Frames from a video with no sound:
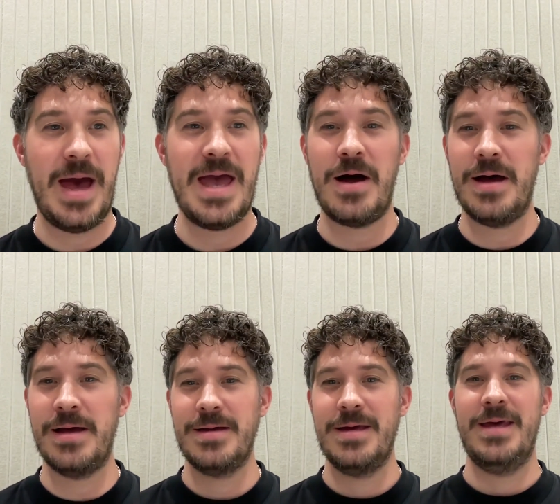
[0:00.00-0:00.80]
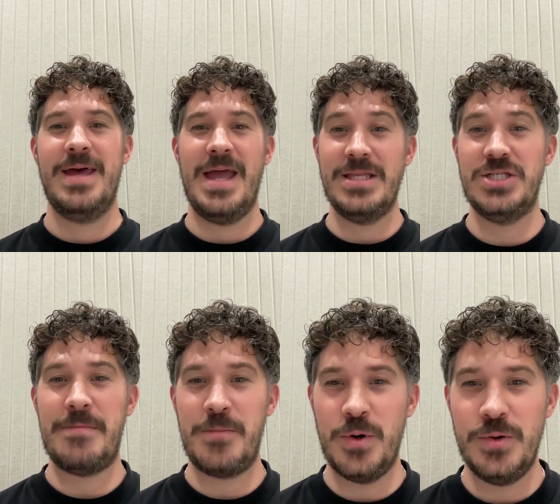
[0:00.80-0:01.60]
AI in
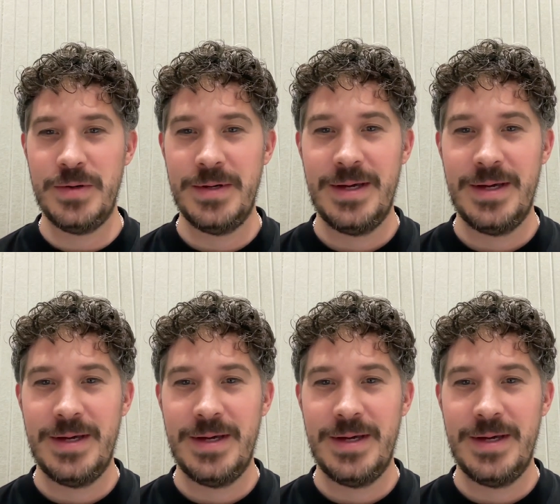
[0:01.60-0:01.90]
general.